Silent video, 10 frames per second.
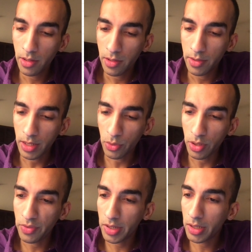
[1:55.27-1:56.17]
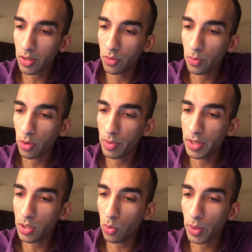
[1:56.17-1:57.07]
That's what I've written down. Probability
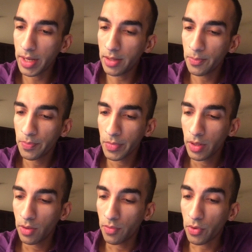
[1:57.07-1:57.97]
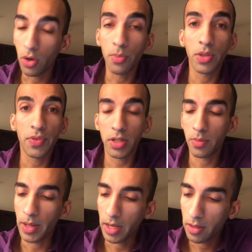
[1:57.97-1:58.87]
of white from the first
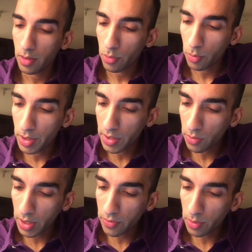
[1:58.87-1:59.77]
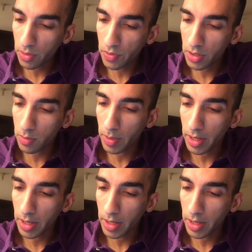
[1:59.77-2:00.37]
bag. Probability of white from the first bag.